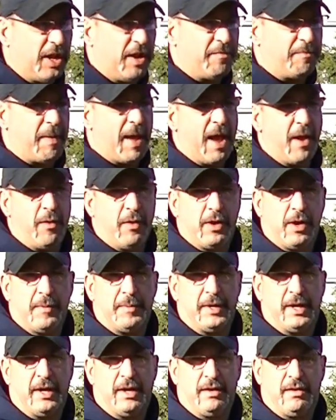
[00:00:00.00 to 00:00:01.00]
have power
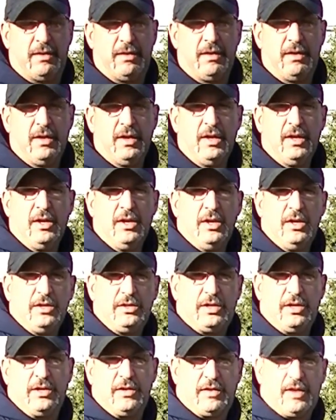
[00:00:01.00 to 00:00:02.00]
coming in
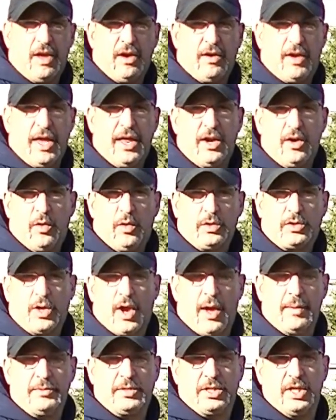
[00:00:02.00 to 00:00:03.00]
to the tailgate at all
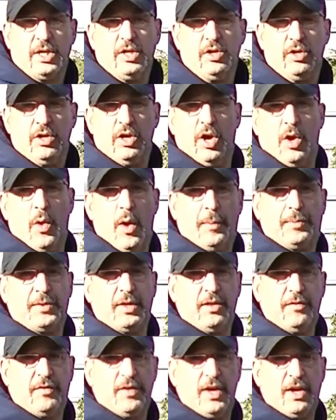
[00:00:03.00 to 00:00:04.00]
times so that you can go up to
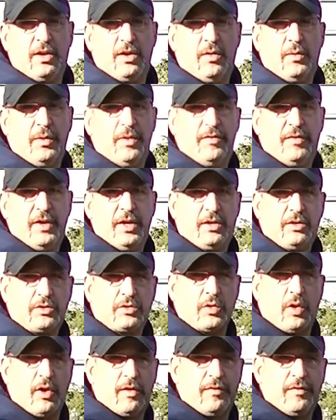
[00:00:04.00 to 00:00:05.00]
the vehicle when the vehicle's
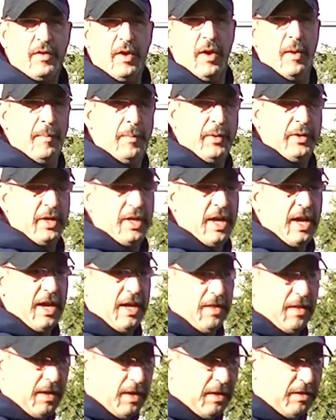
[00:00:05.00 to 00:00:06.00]
off, put the key
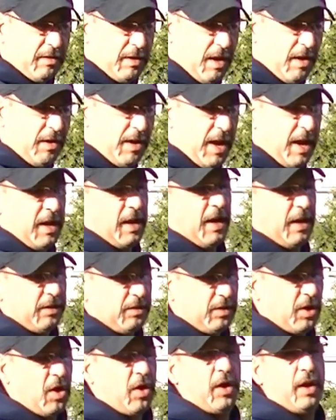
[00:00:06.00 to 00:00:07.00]
in the tailgate,
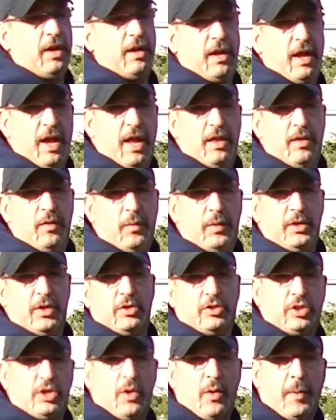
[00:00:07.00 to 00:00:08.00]
turn it, and the window
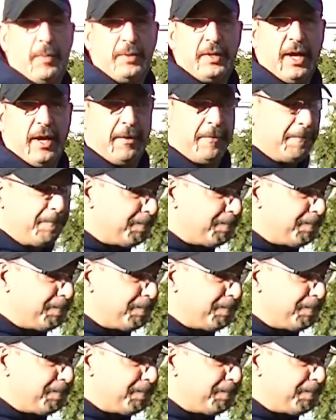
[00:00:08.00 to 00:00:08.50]
should go up and down.